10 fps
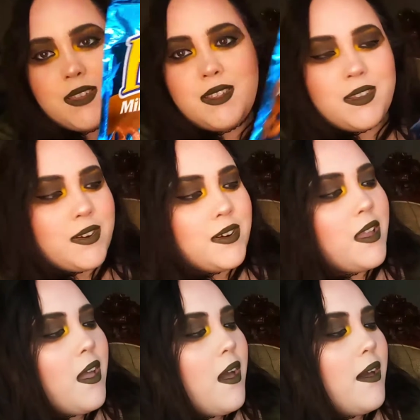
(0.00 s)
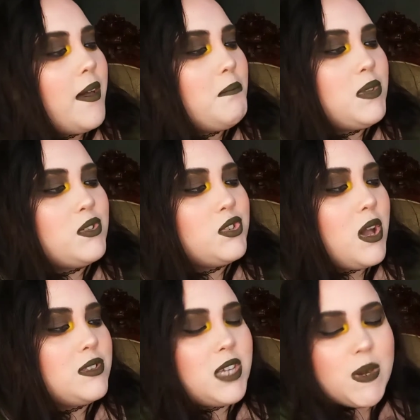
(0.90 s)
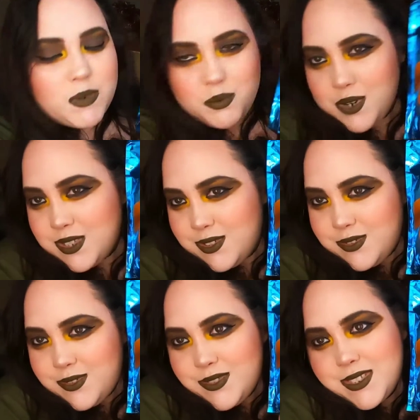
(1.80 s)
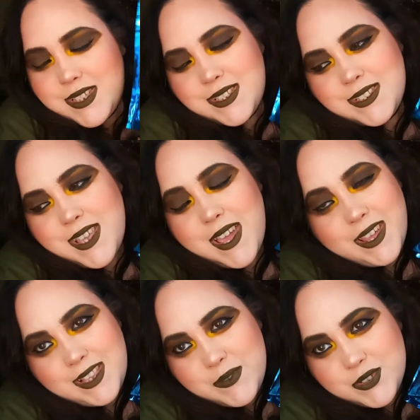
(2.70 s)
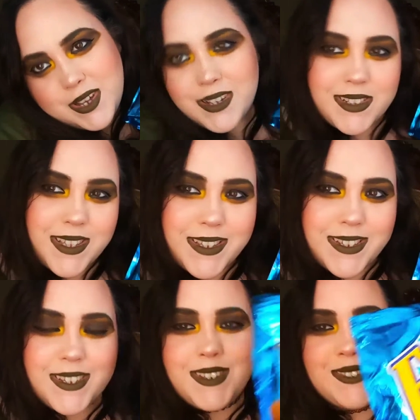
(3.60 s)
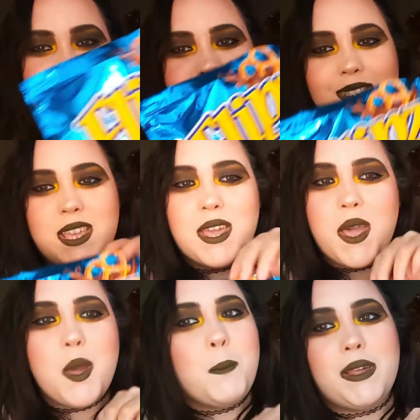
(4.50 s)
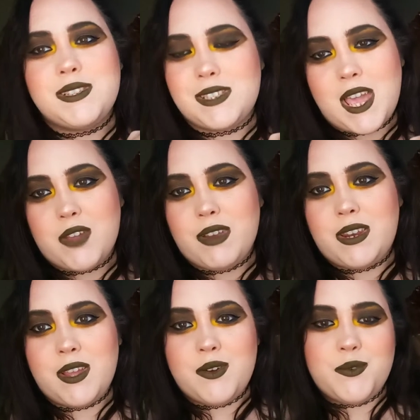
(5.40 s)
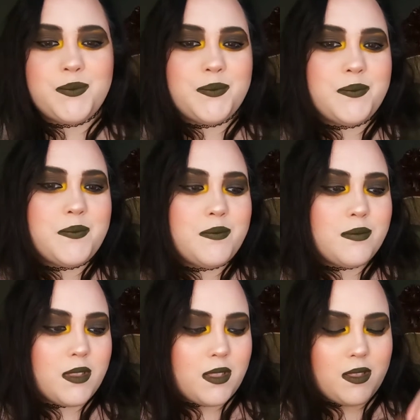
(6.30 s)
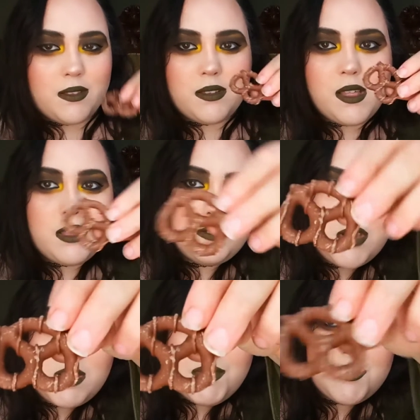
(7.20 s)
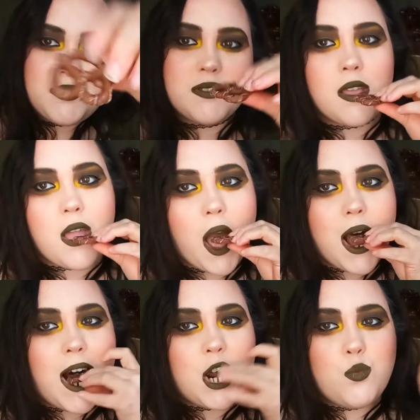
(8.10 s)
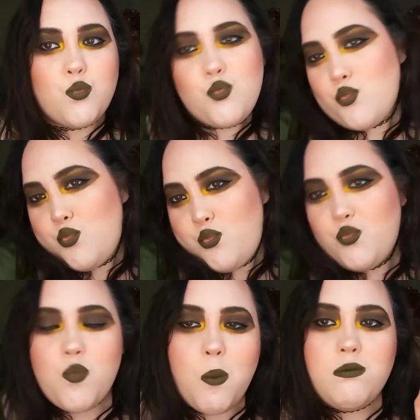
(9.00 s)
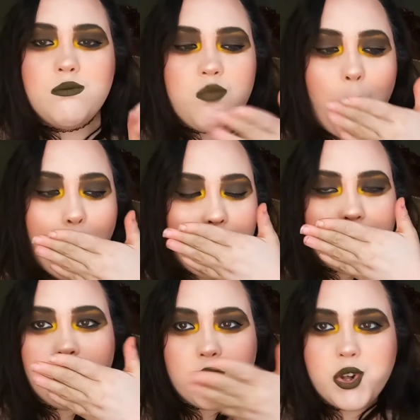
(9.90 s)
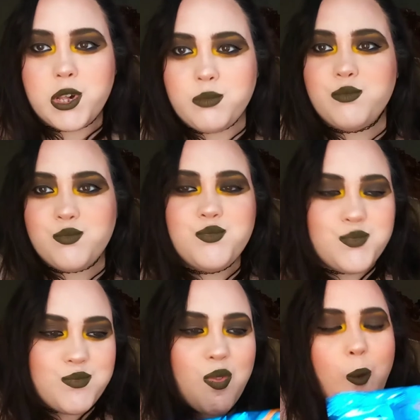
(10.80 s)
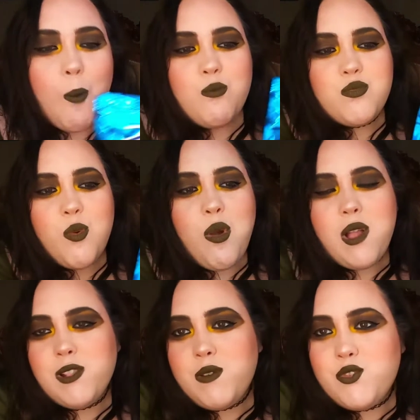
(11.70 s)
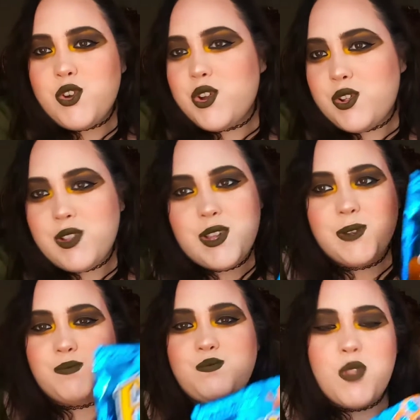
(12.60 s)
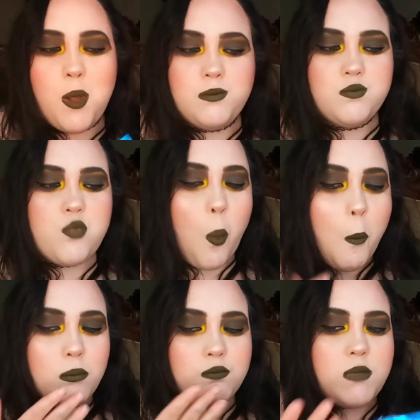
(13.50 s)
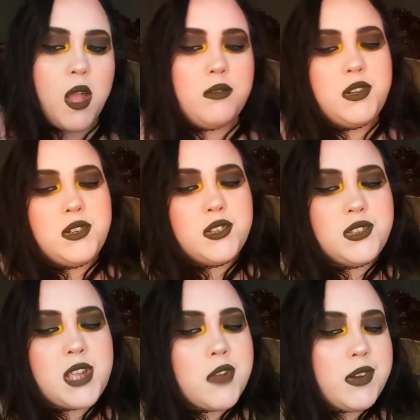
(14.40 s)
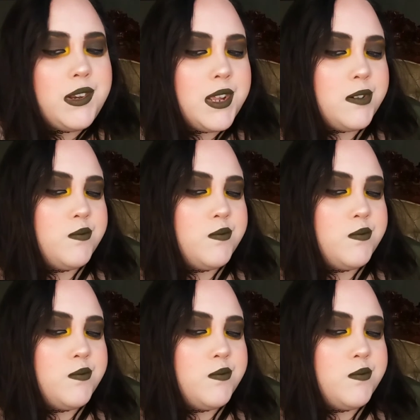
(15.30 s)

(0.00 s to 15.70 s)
here um, milk chocolate covered pretzels because I love chocolate. this is like my snack right now. Chocolate pretzels. Mm. They're so good. well, I love chocolate. I needed a snack right now.